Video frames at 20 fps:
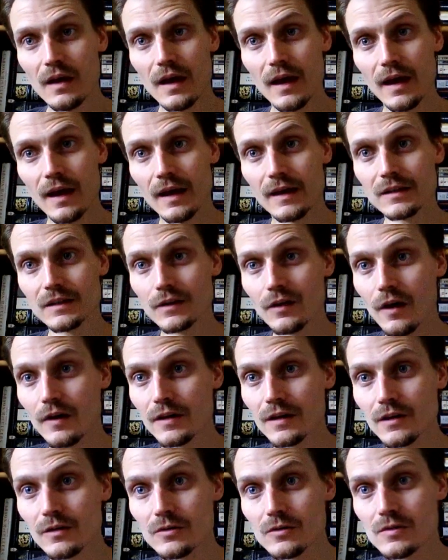And
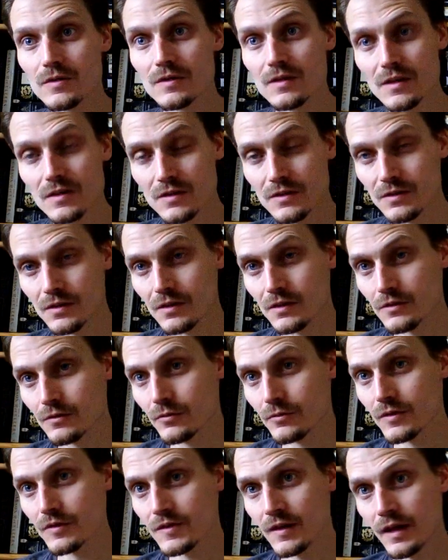Claudio's sister,
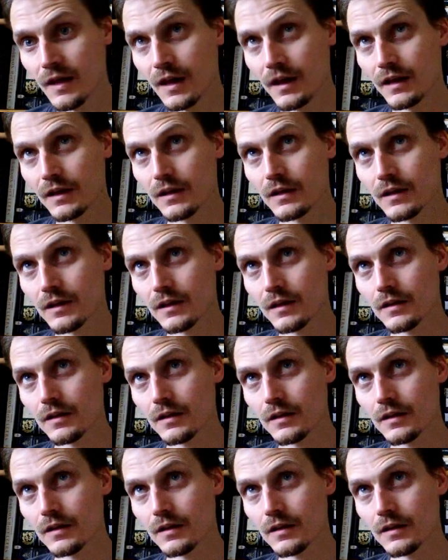who was a